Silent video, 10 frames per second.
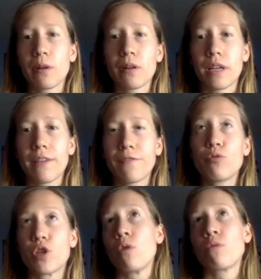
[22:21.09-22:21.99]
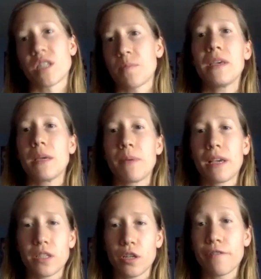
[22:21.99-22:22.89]
if you don't speak
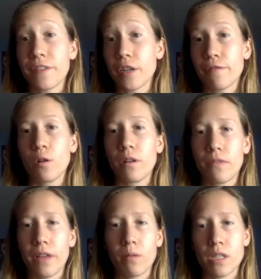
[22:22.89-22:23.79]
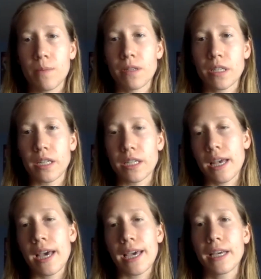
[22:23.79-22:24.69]
because you're fearful of like what someone's going to
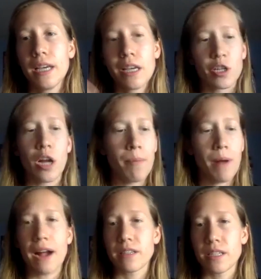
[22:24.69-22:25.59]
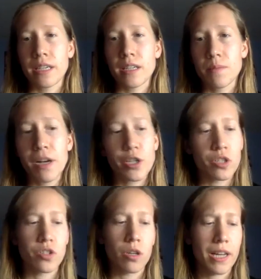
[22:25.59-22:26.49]
say, you're not practicing as much. And
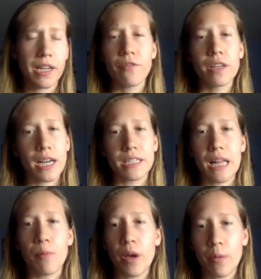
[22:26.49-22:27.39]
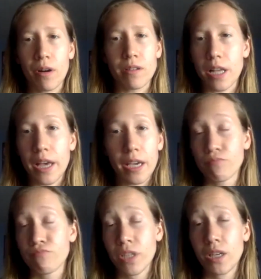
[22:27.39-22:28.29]
so I definitely got to that point where I was like,
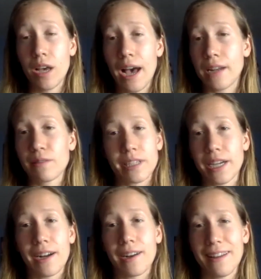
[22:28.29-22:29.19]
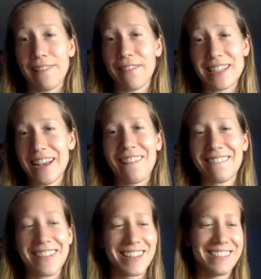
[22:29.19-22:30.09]
I don't care if I
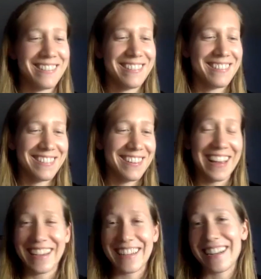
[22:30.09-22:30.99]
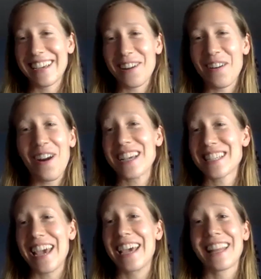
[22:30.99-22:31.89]
sound like an idiot or I
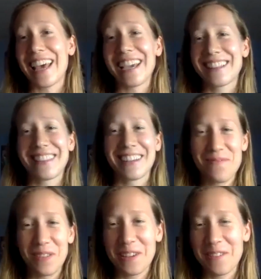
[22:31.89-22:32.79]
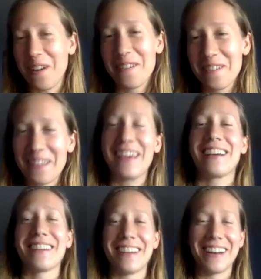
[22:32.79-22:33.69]
say like the complete wrong
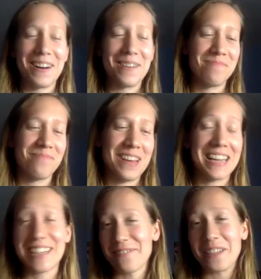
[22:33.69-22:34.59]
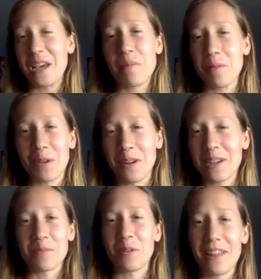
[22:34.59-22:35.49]
thing. It definitely helped me
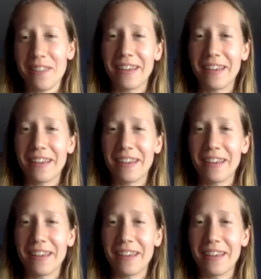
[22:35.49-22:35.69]
progress more, I think.